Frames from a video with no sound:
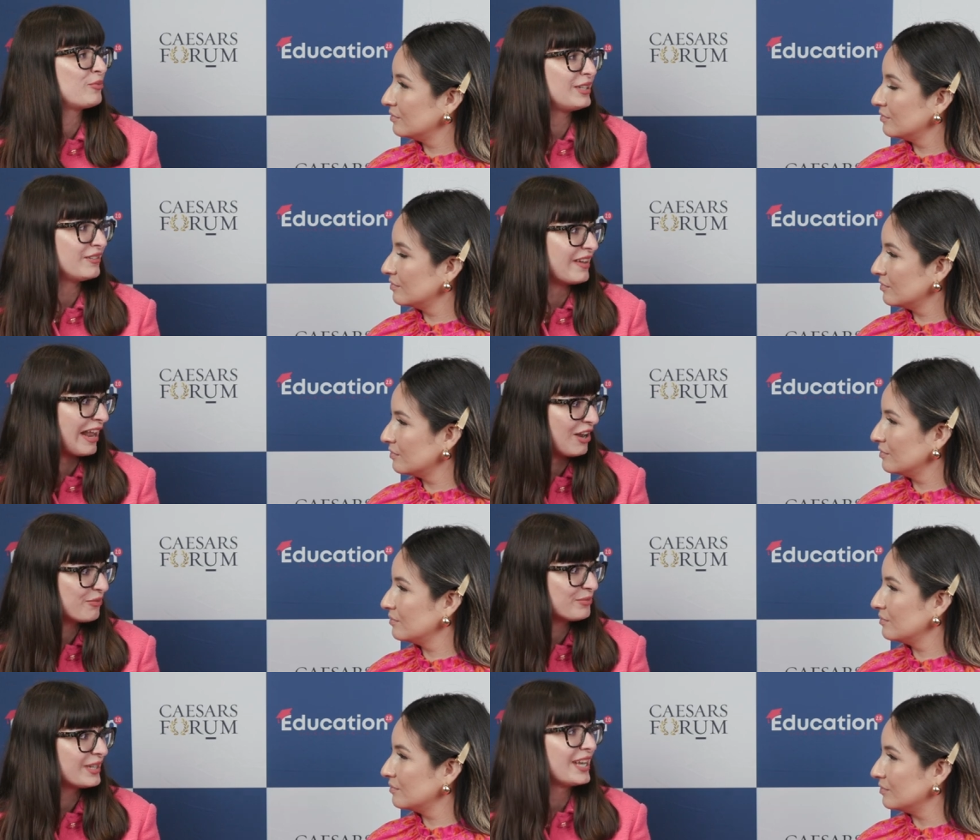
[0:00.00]
Speaker 1: to be
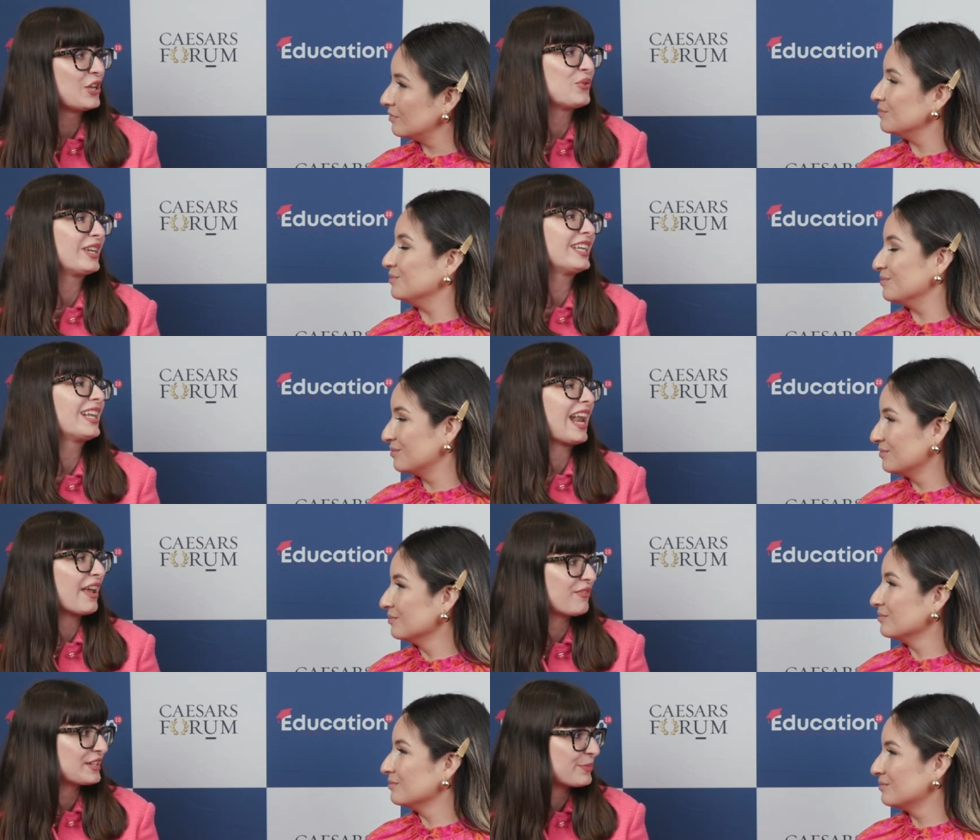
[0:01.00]
developed. You mm-hmm. need
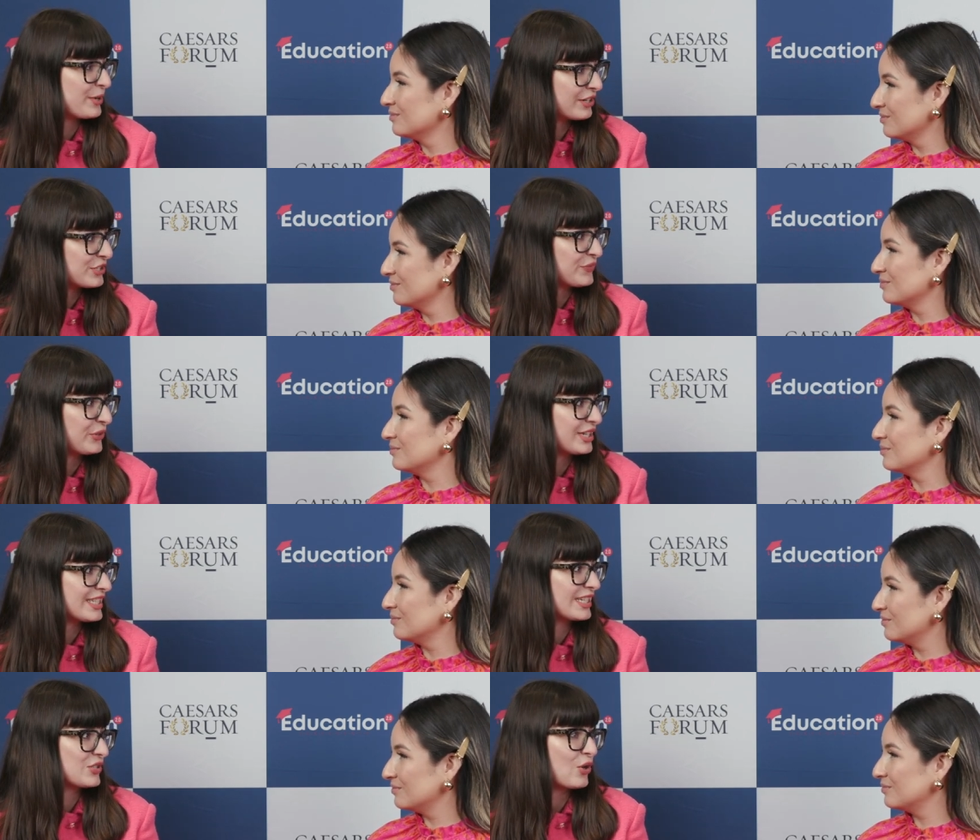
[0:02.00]
life experience, for
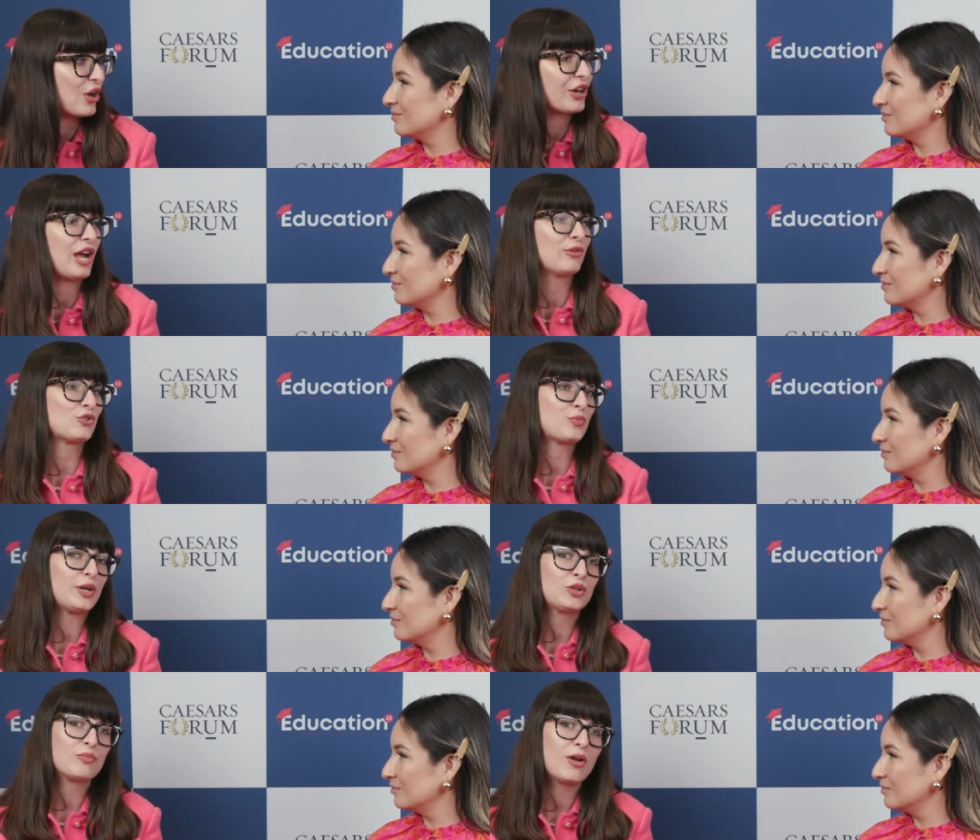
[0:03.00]
instance, to learn how to
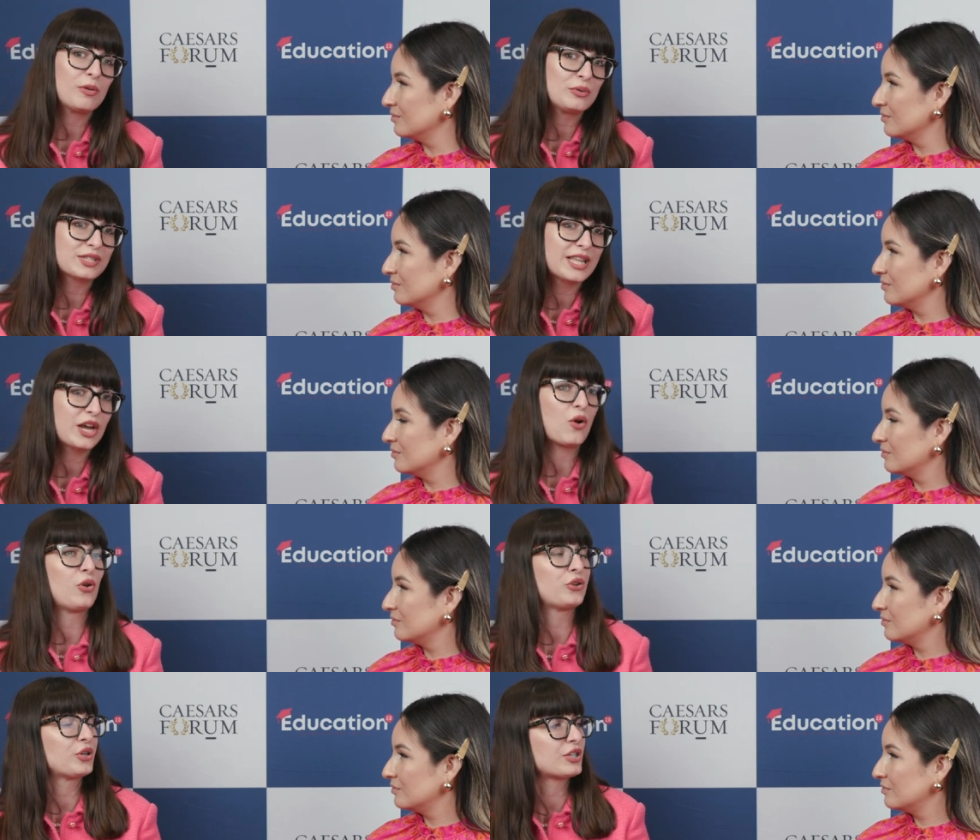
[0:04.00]
speak to multiple
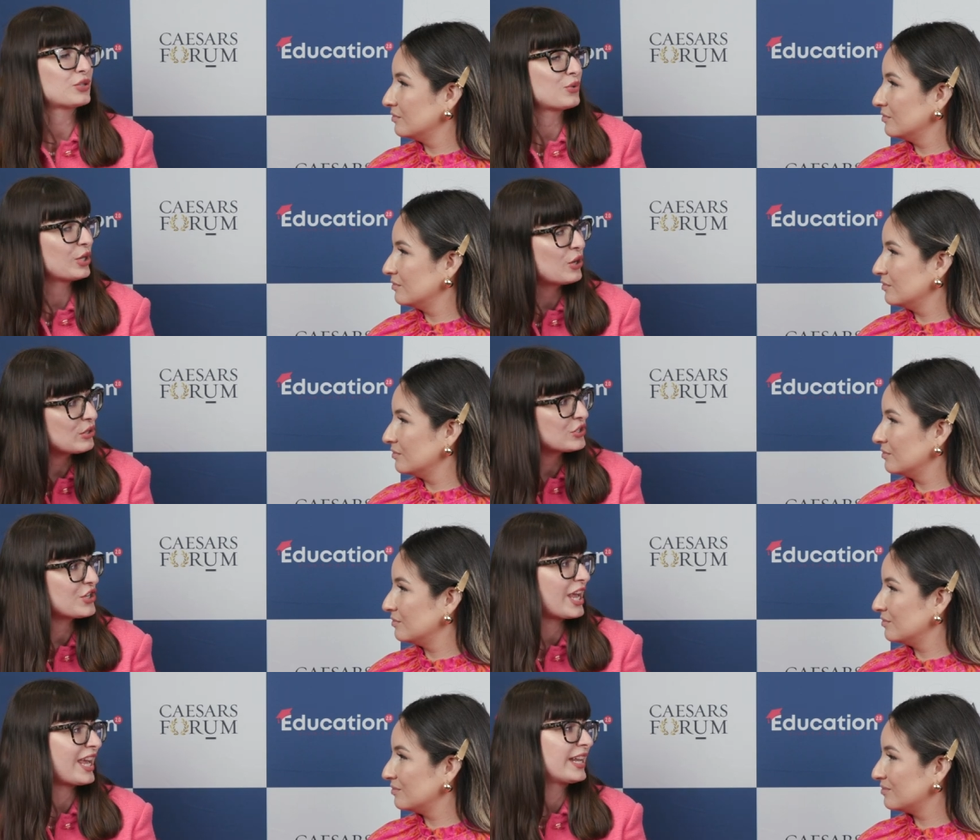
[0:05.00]
stakeholders,
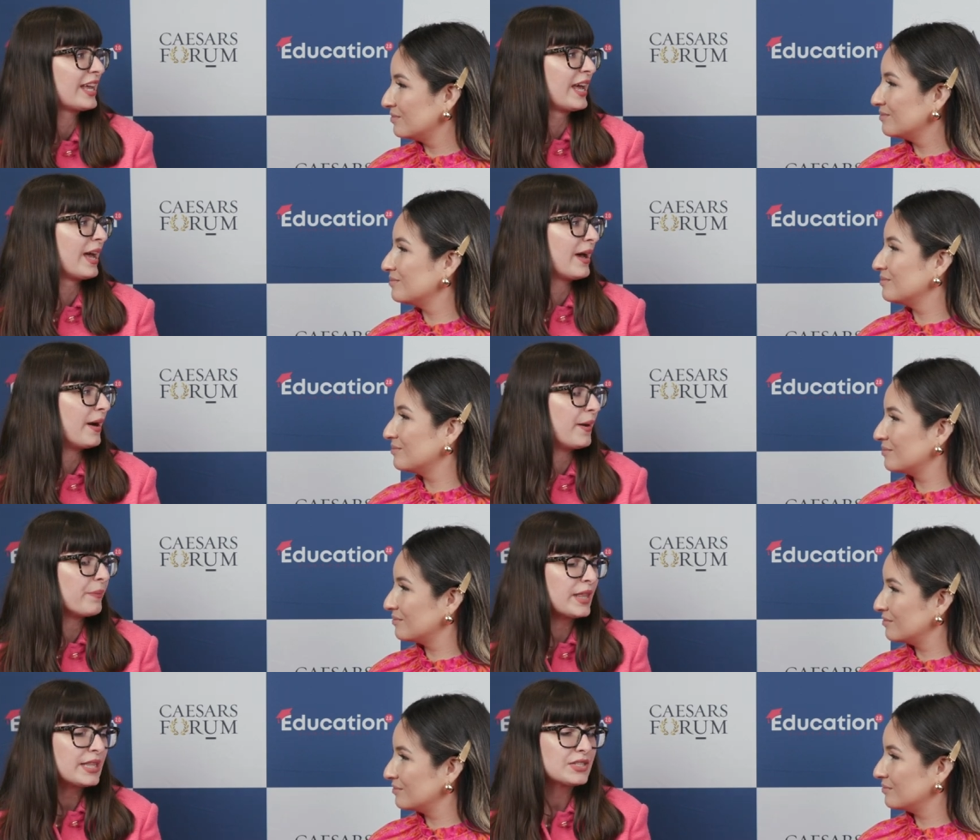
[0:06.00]
negotiate. Um,
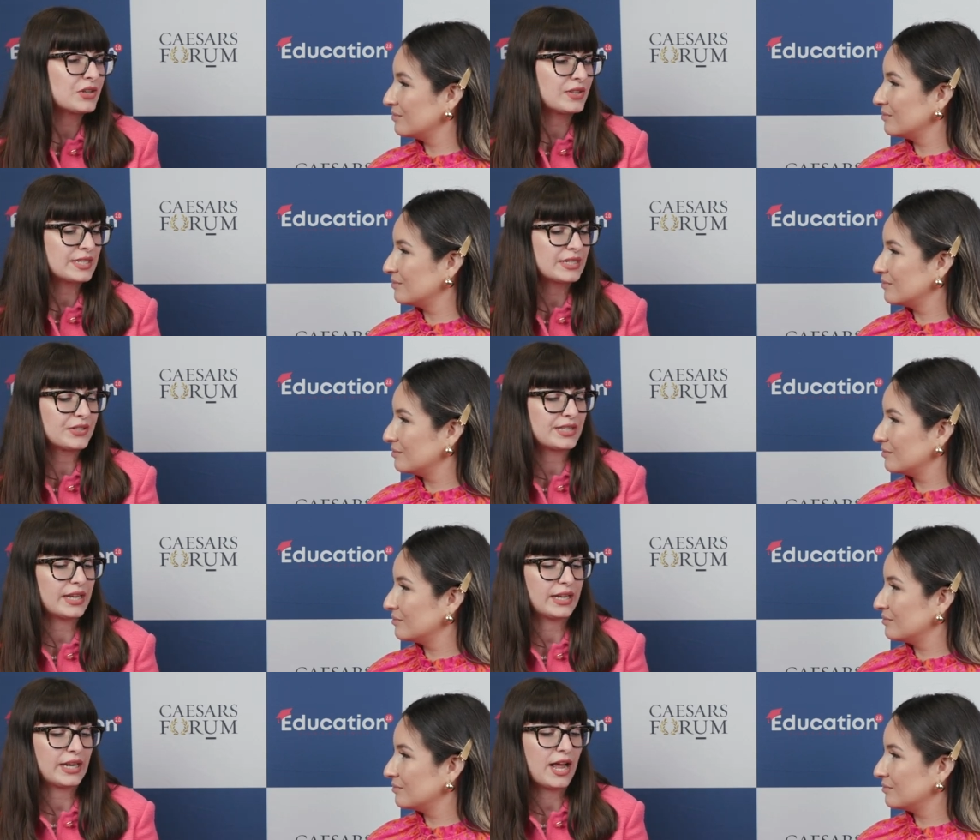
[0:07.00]
and these are the skills that
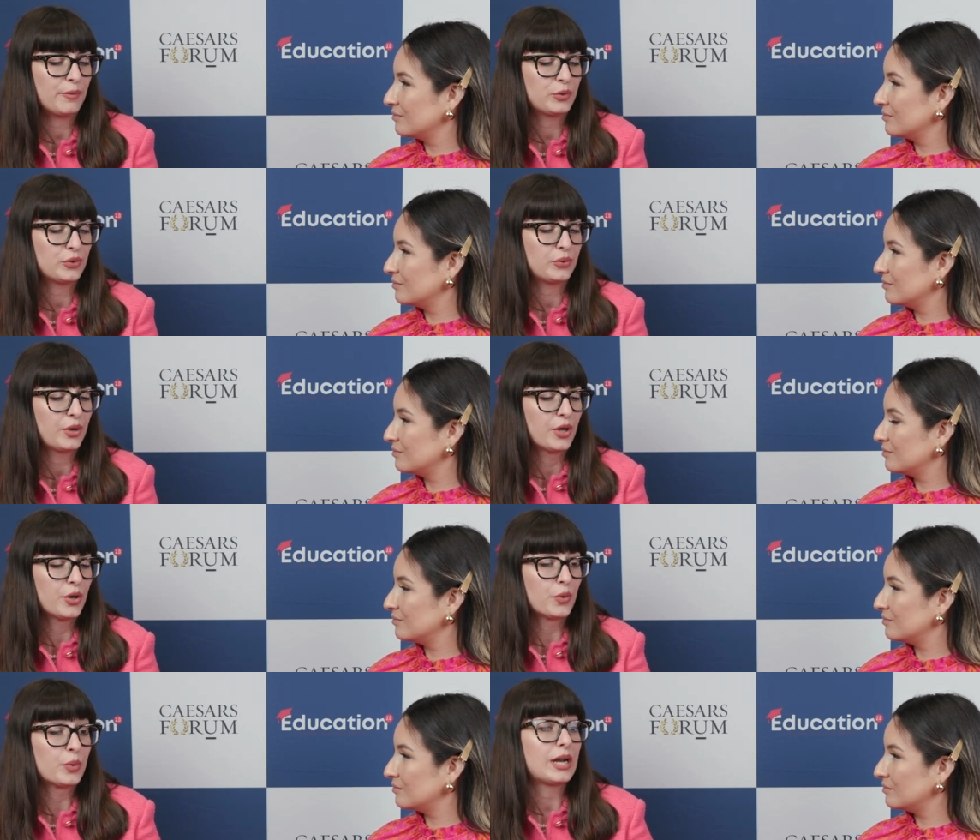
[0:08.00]
can help you
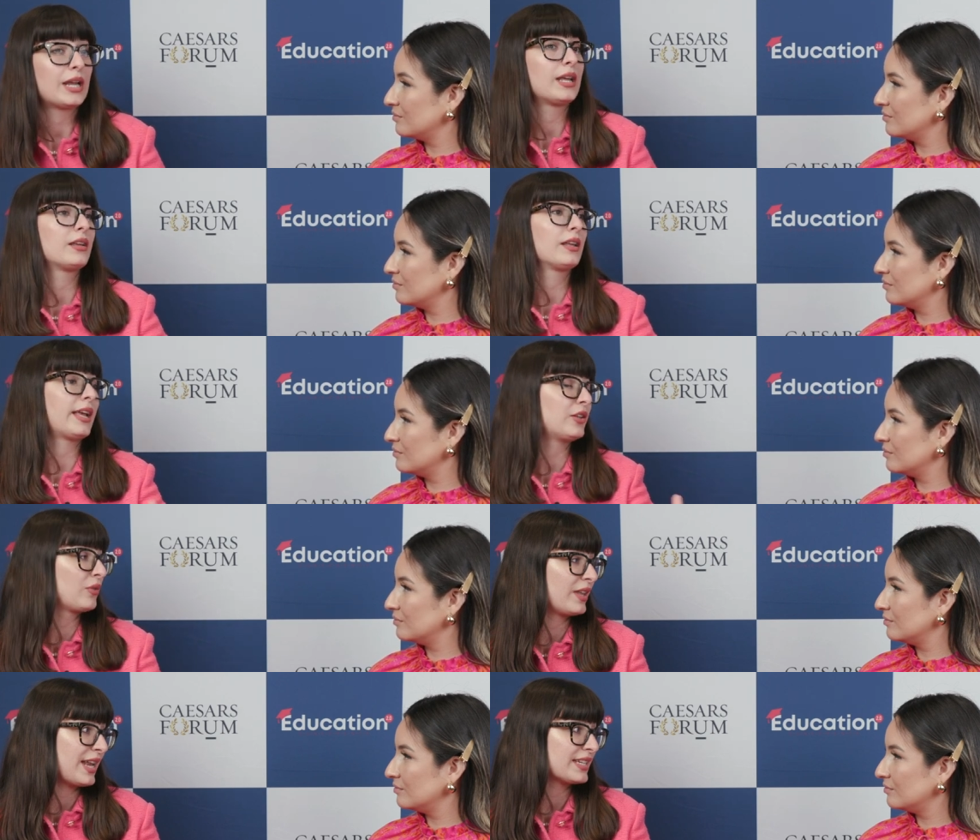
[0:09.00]
really get to
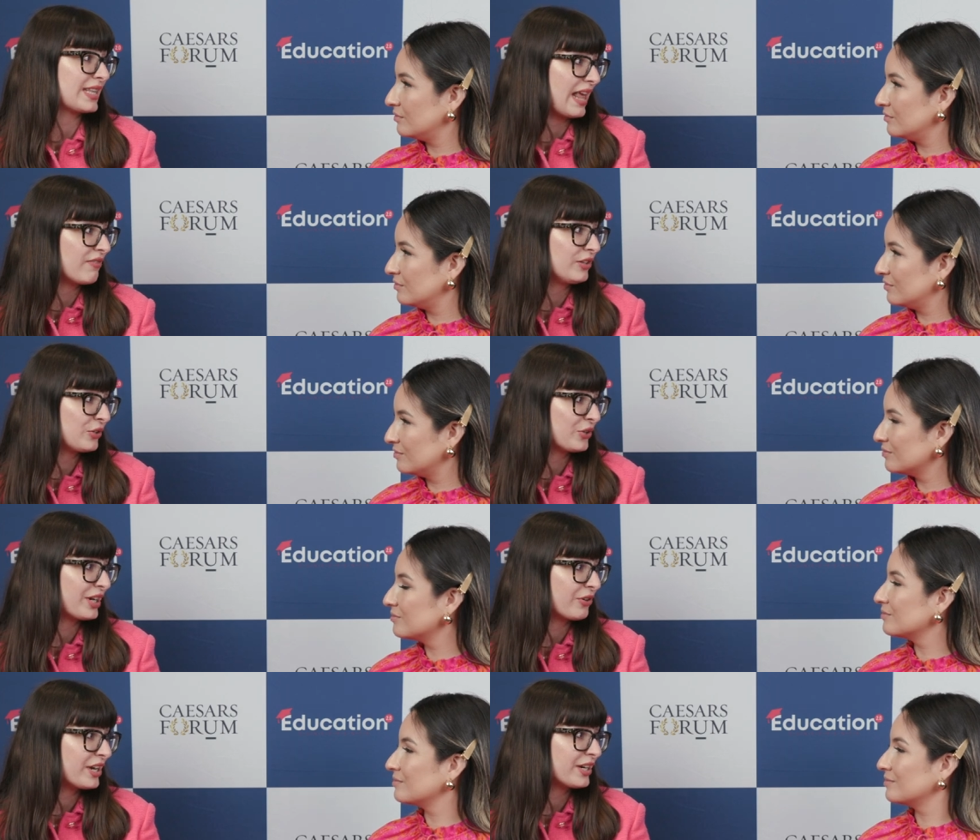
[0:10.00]
the next level in your
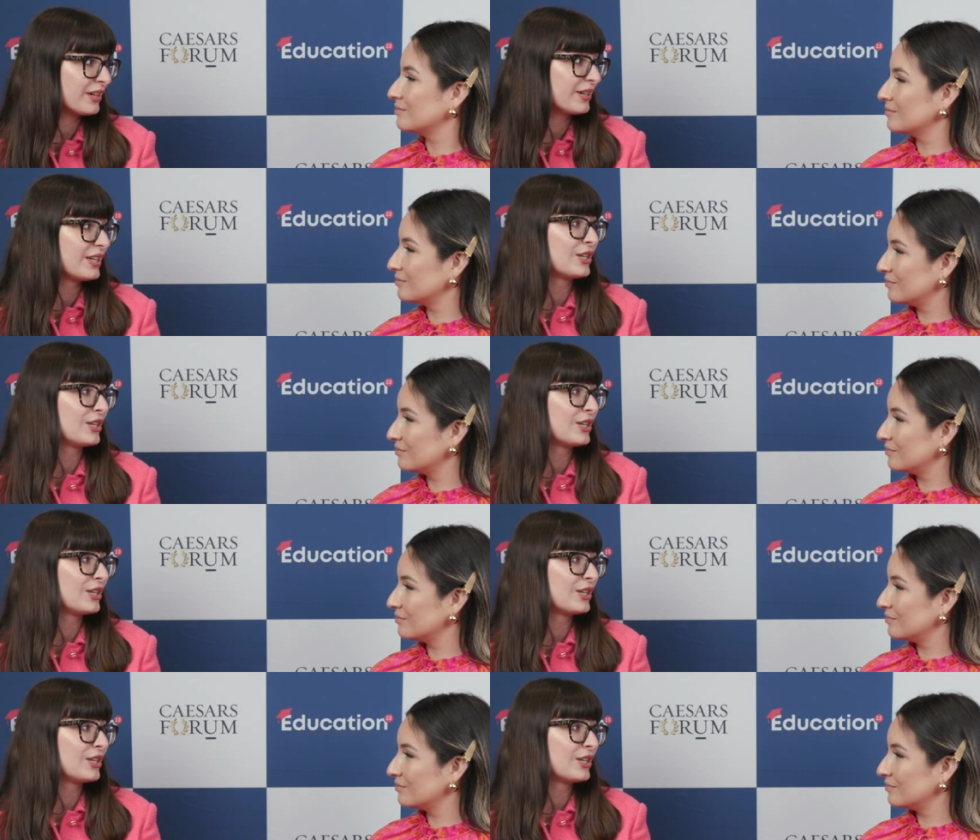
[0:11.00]
career.